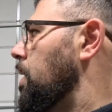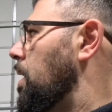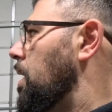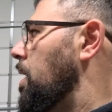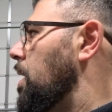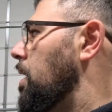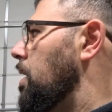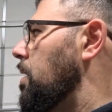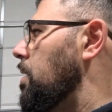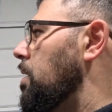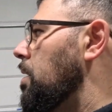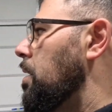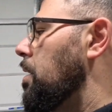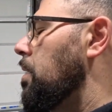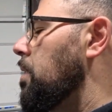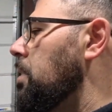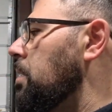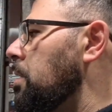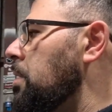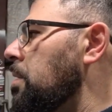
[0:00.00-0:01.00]

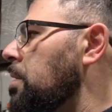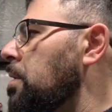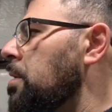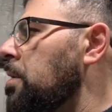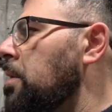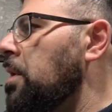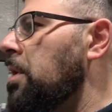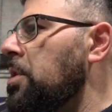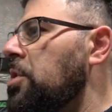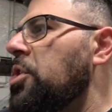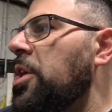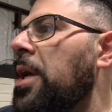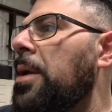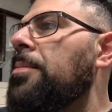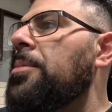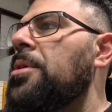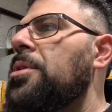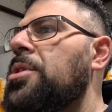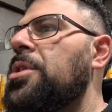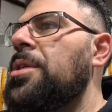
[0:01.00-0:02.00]
and he
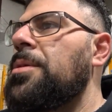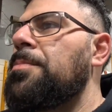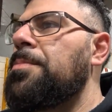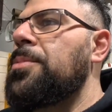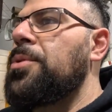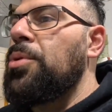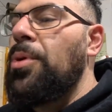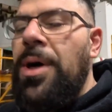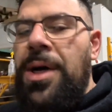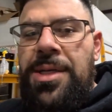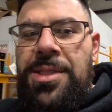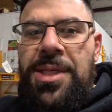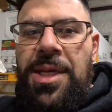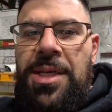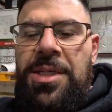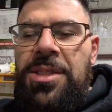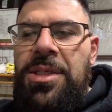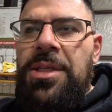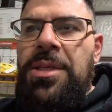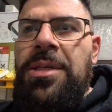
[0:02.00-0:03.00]
jammed the Jeep twice
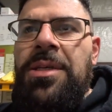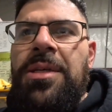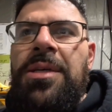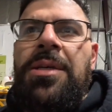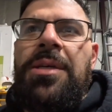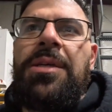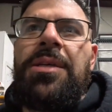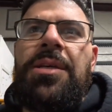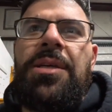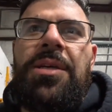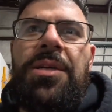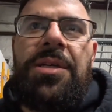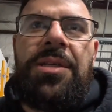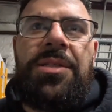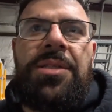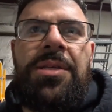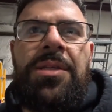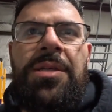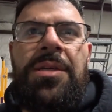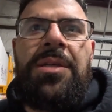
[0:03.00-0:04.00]
actually,
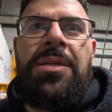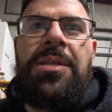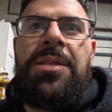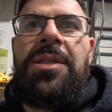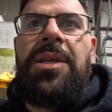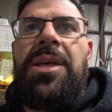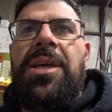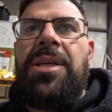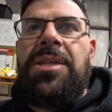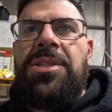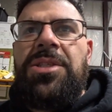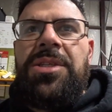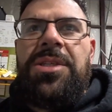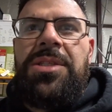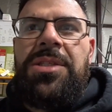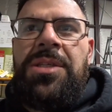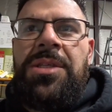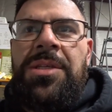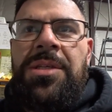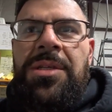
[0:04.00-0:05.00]
because the
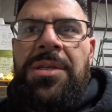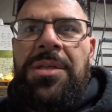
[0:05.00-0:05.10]
hinges,